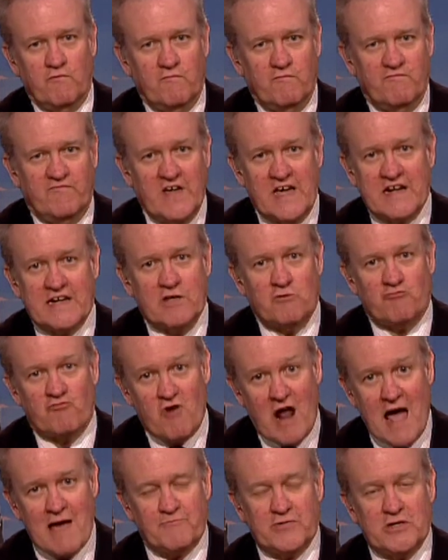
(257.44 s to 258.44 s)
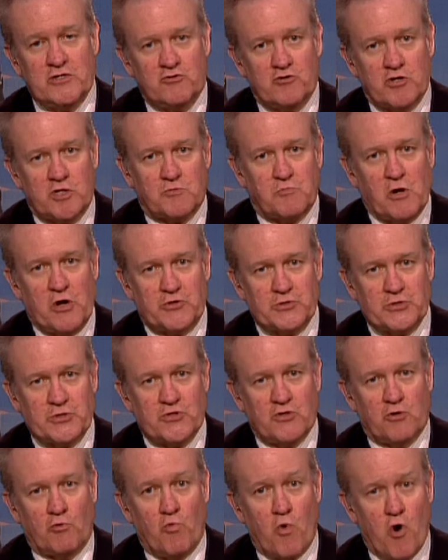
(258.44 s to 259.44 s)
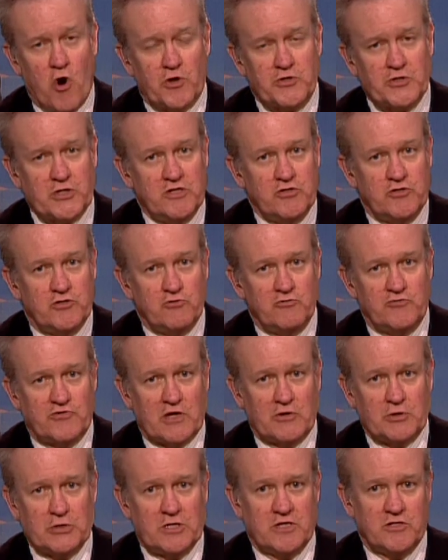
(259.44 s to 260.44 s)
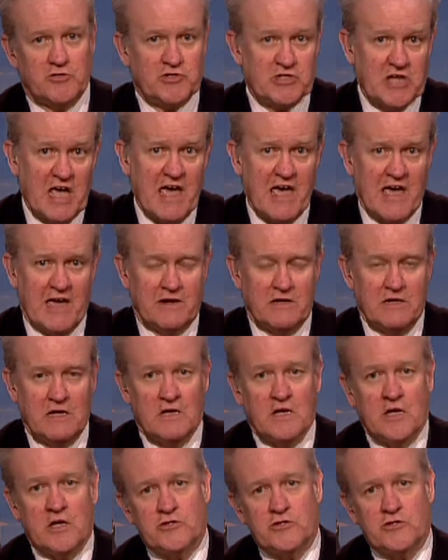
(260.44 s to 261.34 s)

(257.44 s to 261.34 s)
very rapid response there was in 2010